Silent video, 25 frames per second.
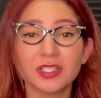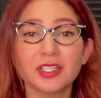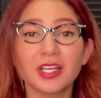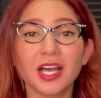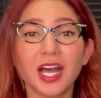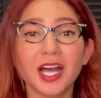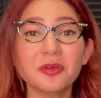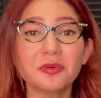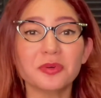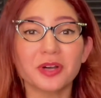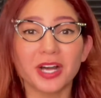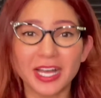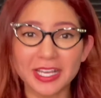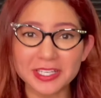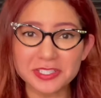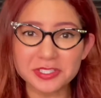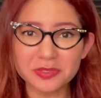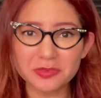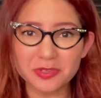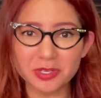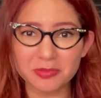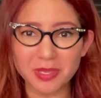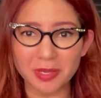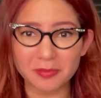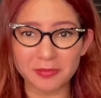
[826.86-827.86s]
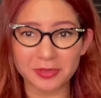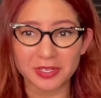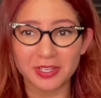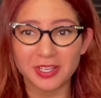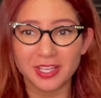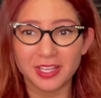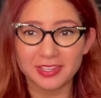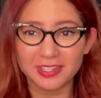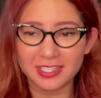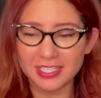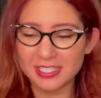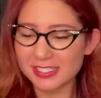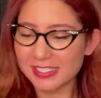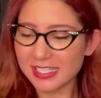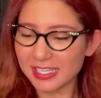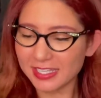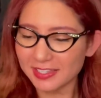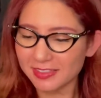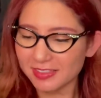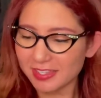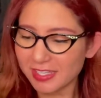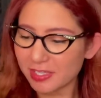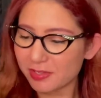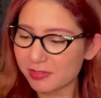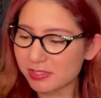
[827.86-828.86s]
Oh, I do remember. The second
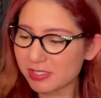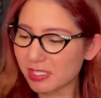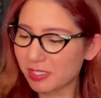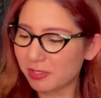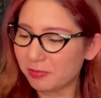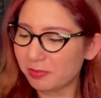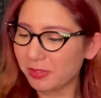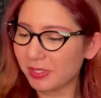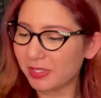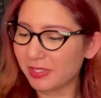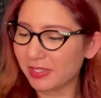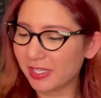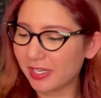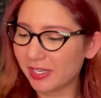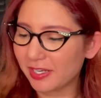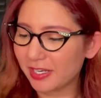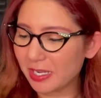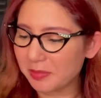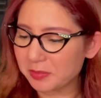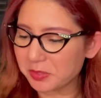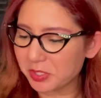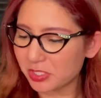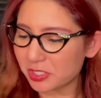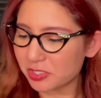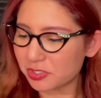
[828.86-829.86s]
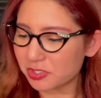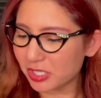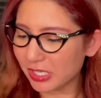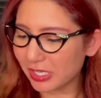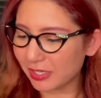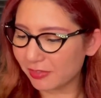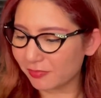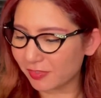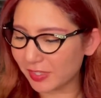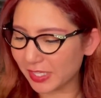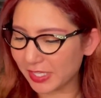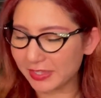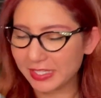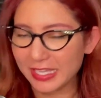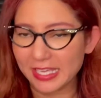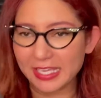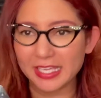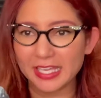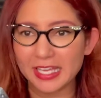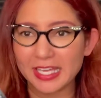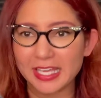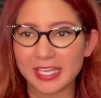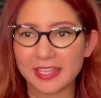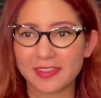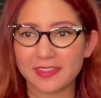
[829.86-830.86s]
thing I was going to put in there, I'm going to try and find that
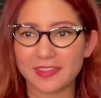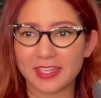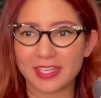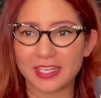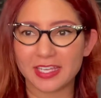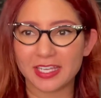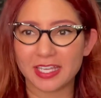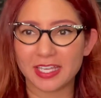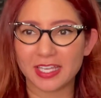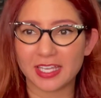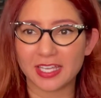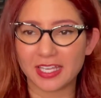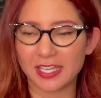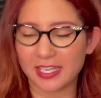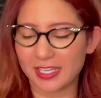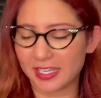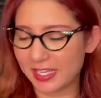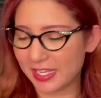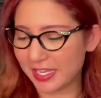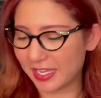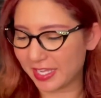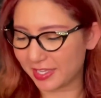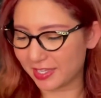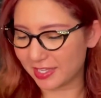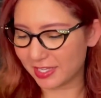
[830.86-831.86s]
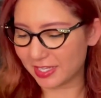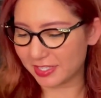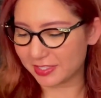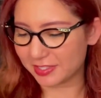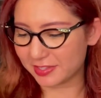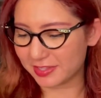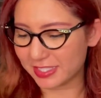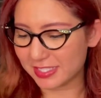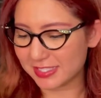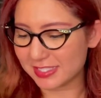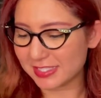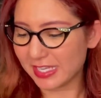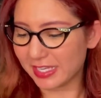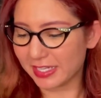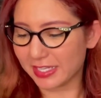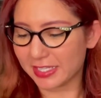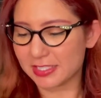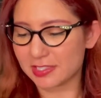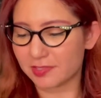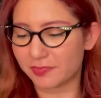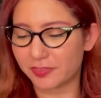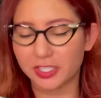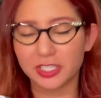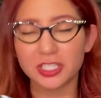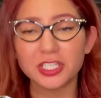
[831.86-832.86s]
guy that uh, I got the settings
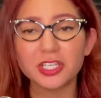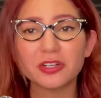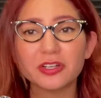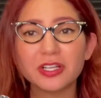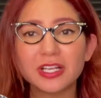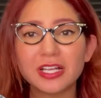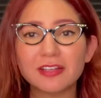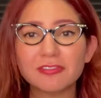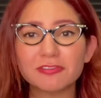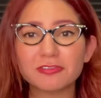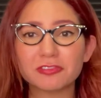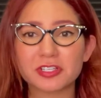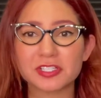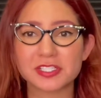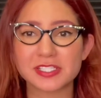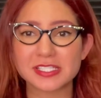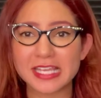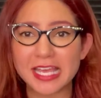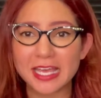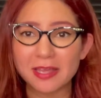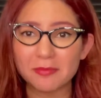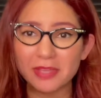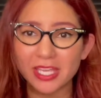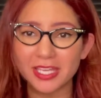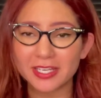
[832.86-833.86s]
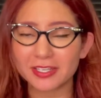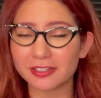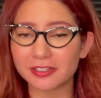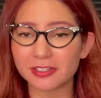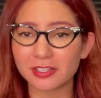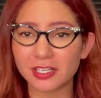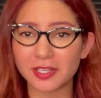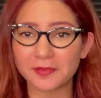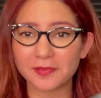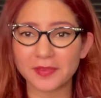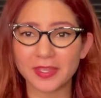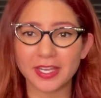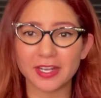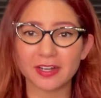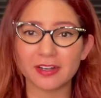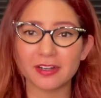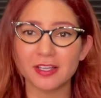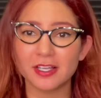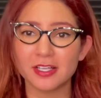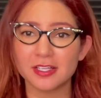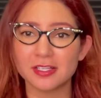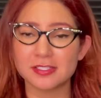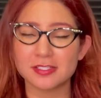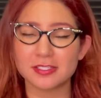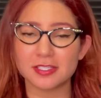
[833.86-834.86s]
for Cura for Snapmaker on there.
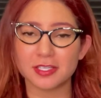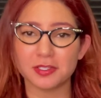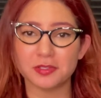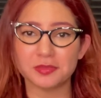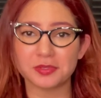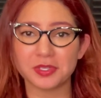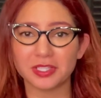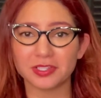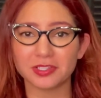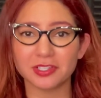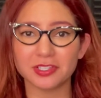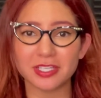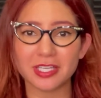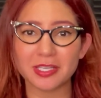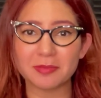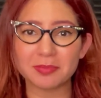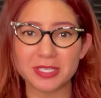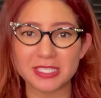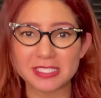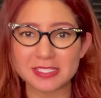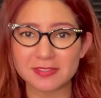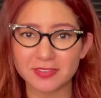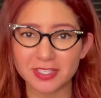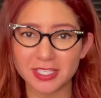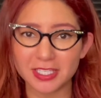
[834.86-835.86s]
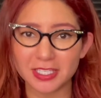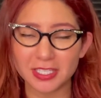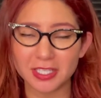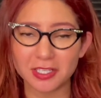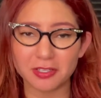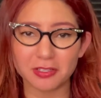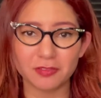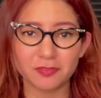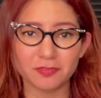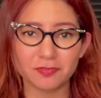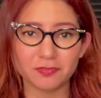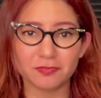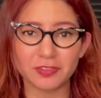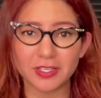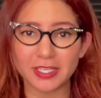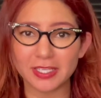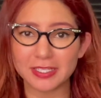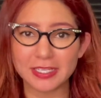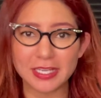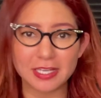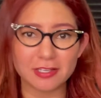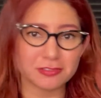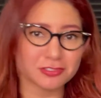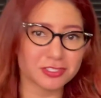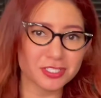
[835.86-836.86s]
So you can look up his video and find
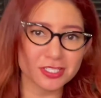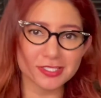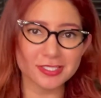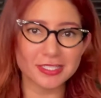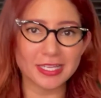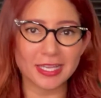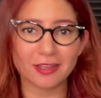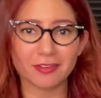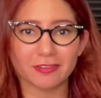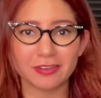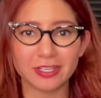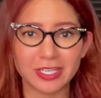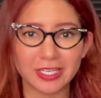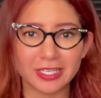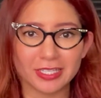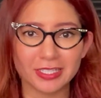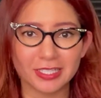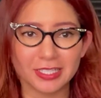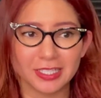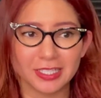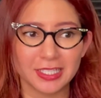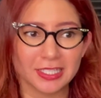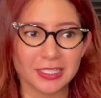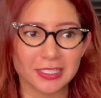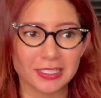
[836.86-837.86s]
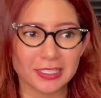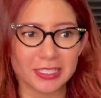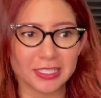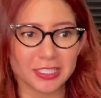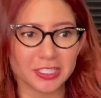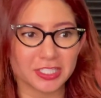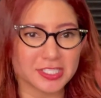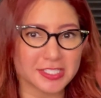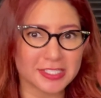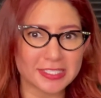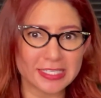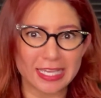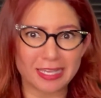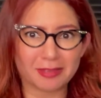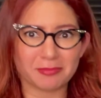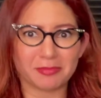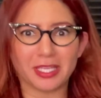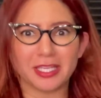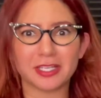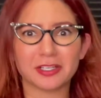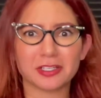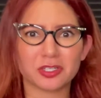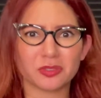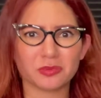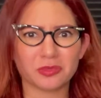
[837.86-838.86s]
out just how to get your
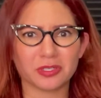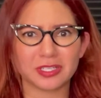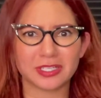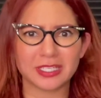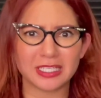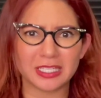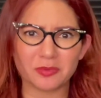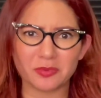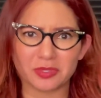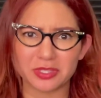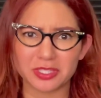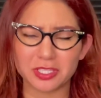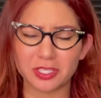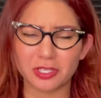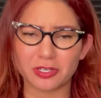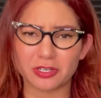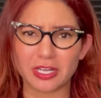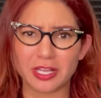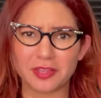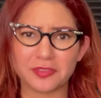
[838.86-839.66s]
Snapmaker working with Cura.